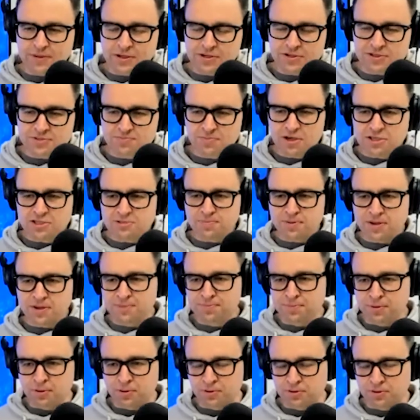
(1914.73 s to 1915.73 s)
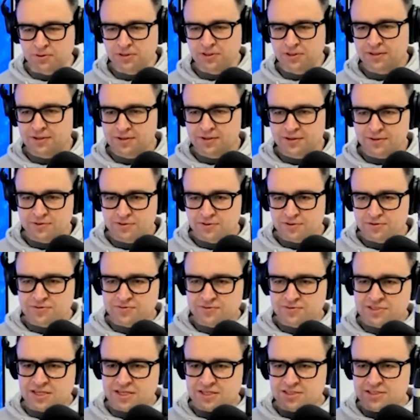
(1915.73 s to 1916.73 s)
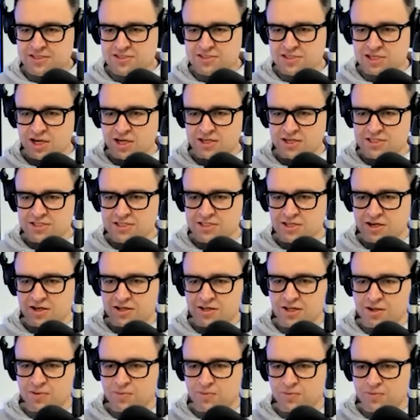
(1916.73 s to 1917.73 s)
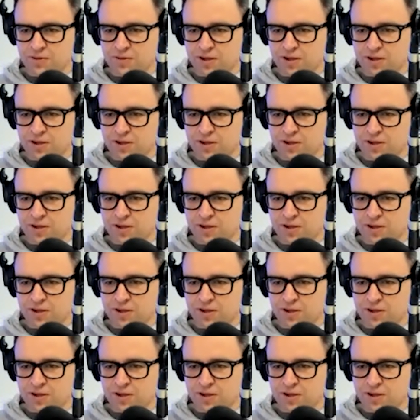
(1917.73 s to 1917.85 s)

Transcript: Because most people ten years ago didn't know they